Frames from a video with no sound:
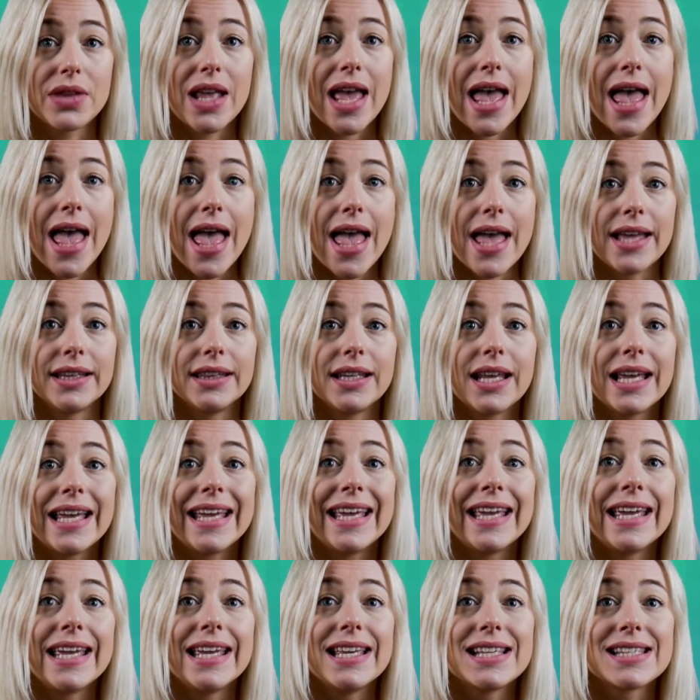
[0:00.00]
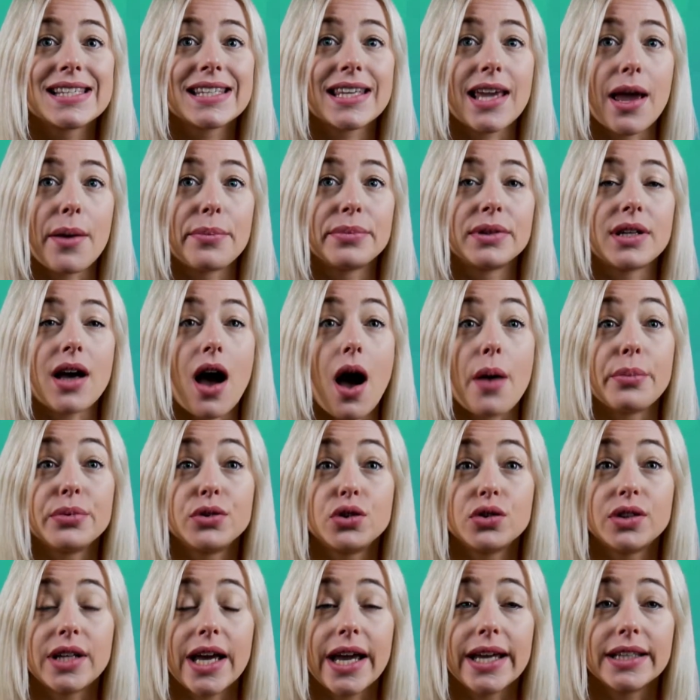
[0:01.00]
and is kept up to
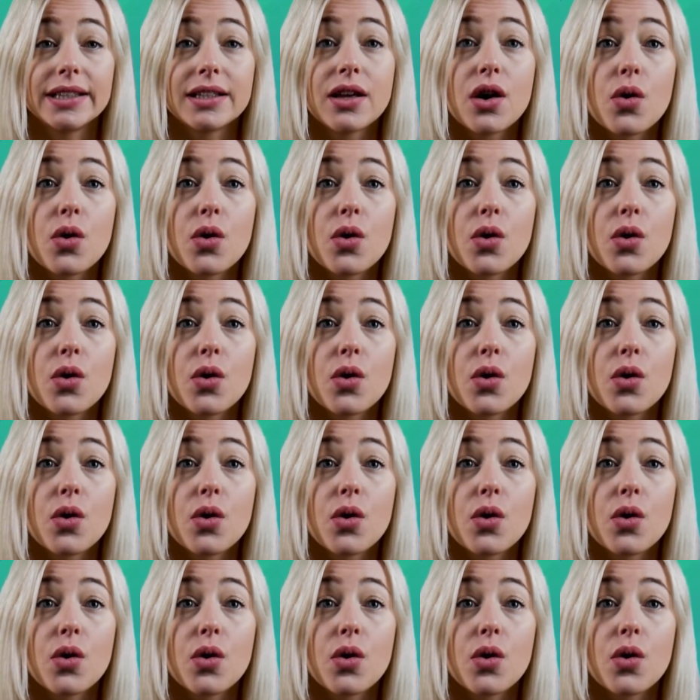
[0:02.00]
date